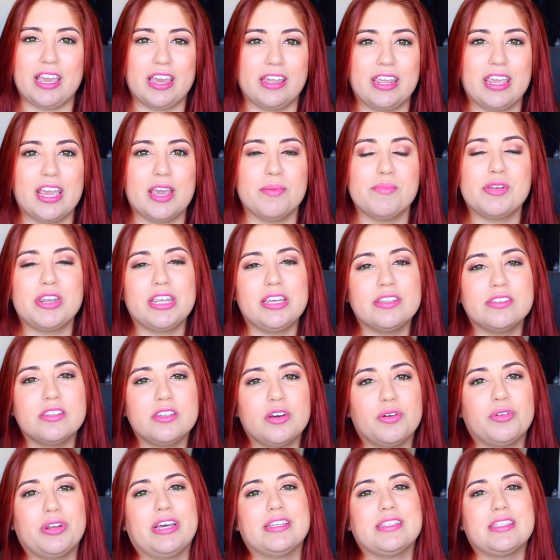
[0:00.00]
and Amity is
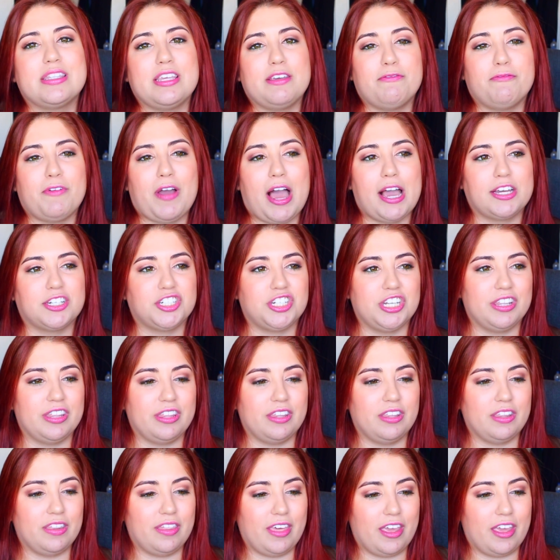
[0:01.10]
known as the faction.